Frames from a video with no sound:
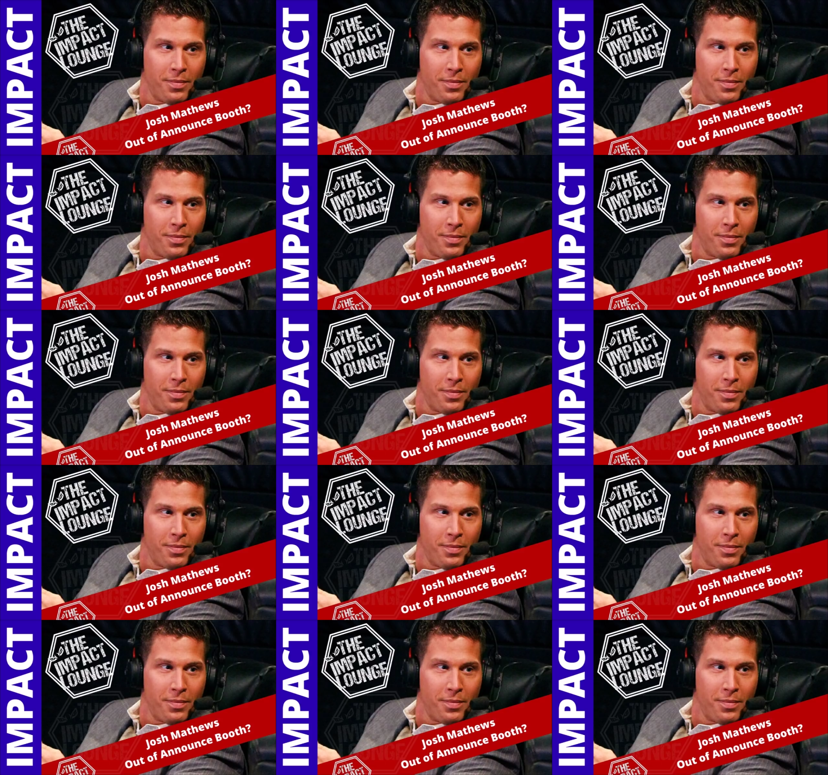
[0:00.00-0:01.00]

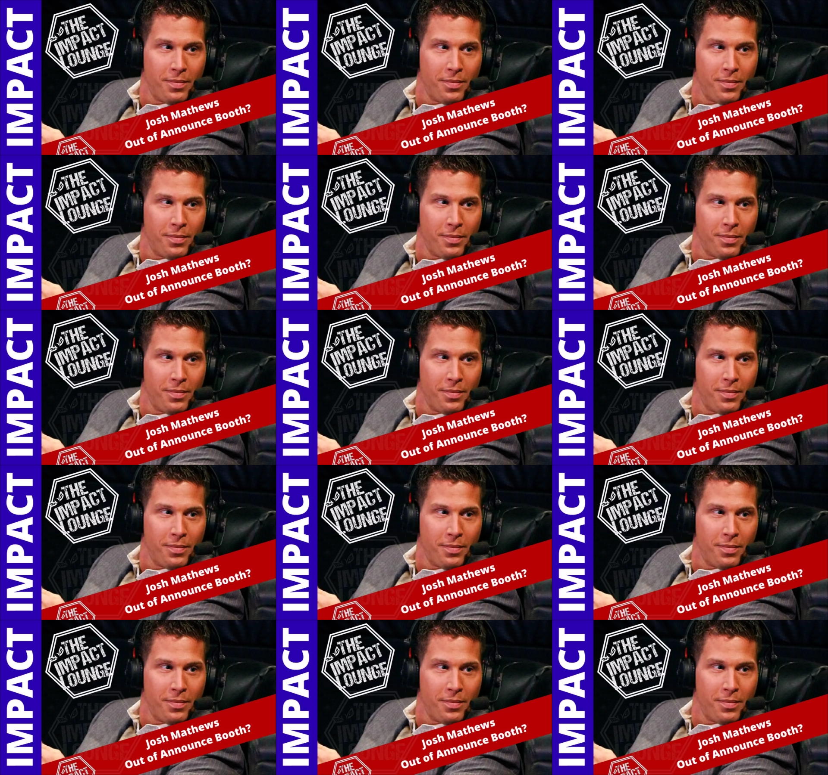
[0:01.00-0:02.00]

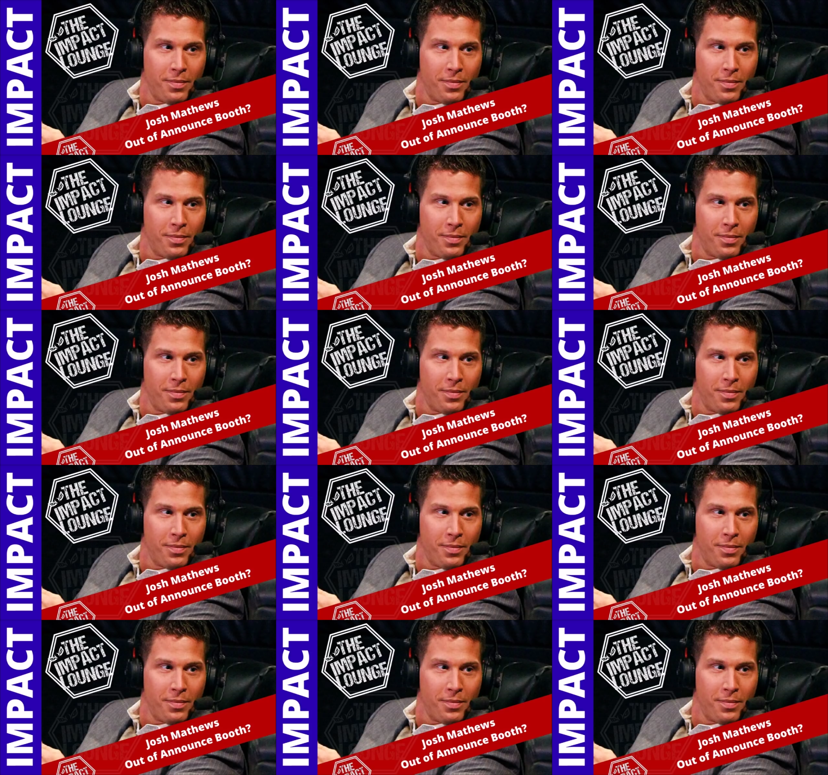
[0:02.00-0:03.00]

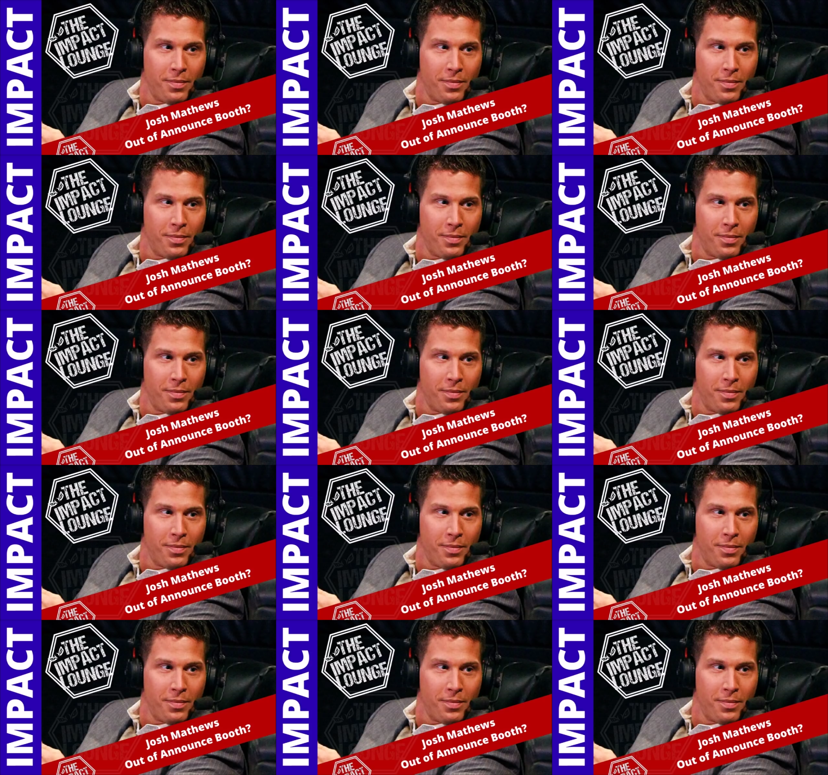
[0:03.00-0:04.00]

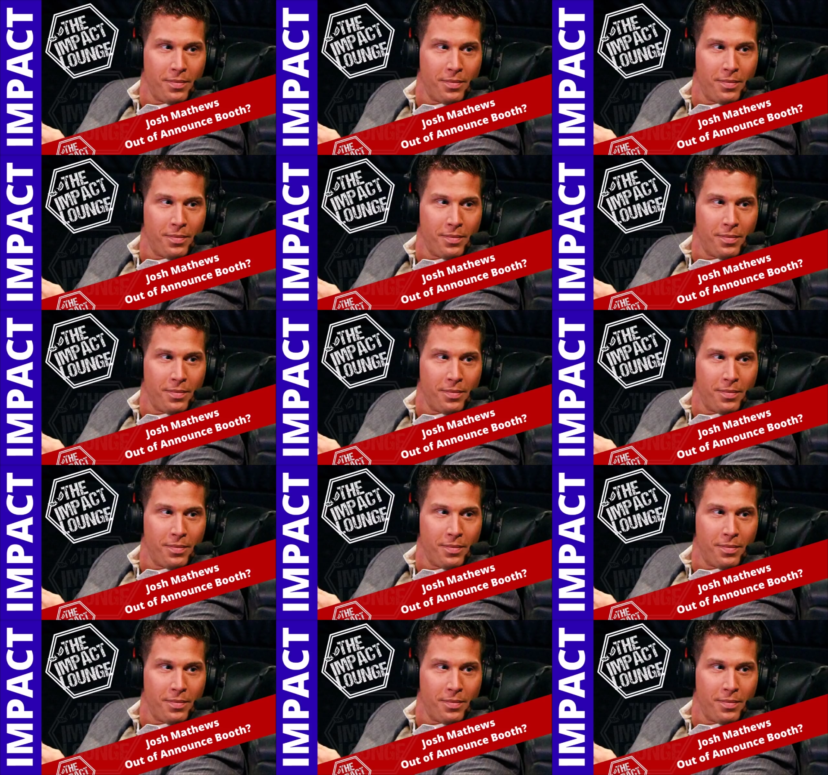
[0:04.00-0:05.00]

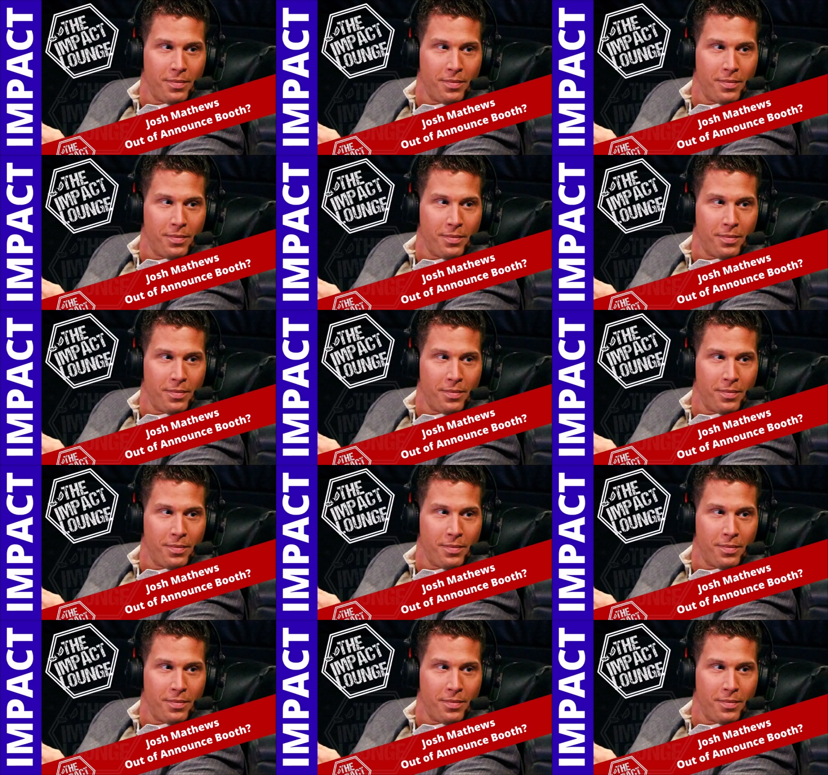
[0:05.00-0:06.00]

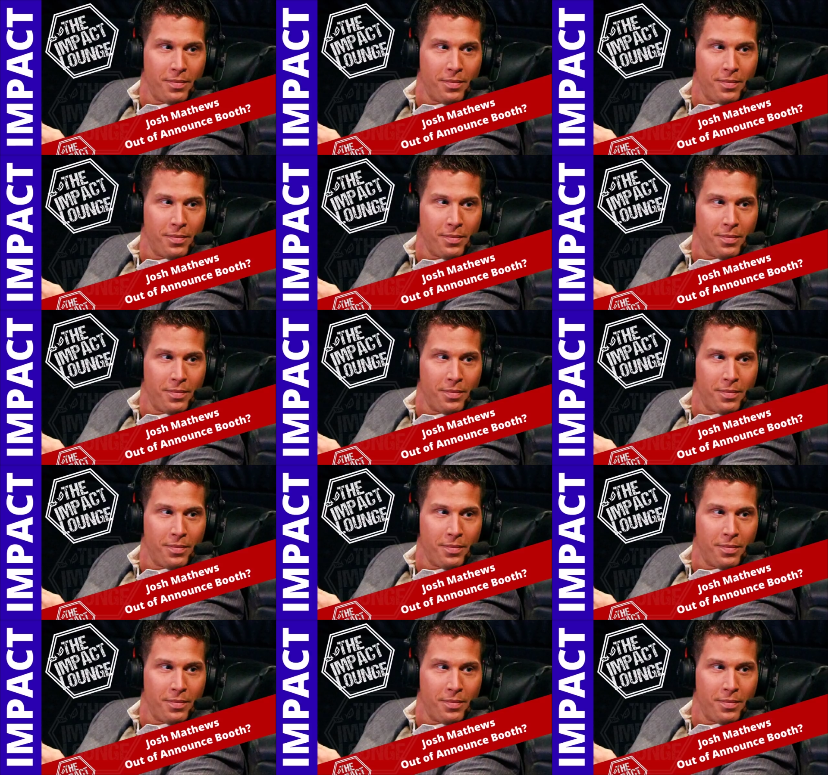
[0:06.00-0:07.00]

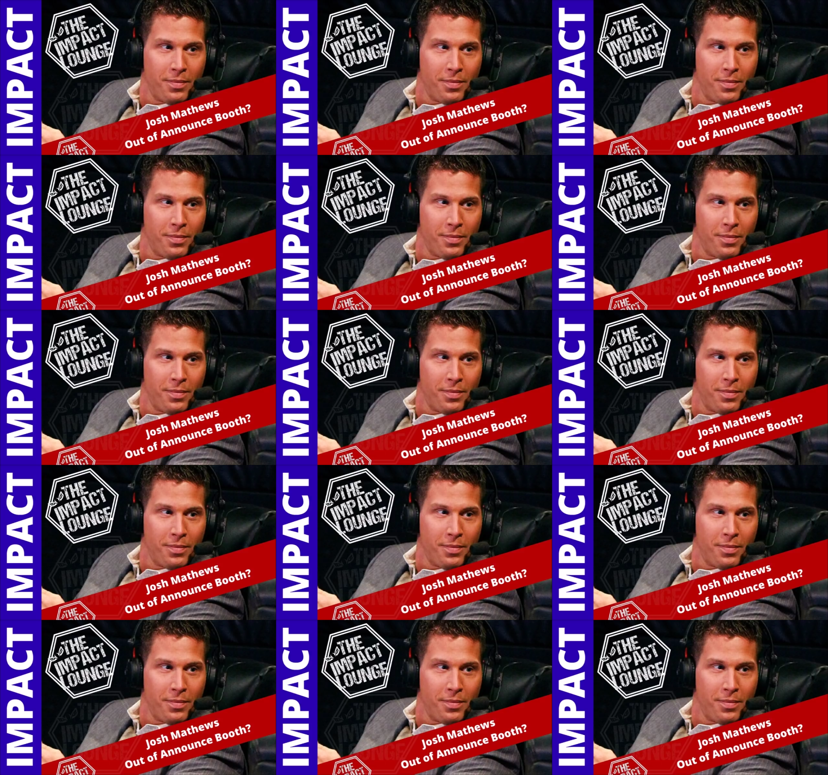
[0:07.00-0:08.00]
This is a still picture; no speech is visible.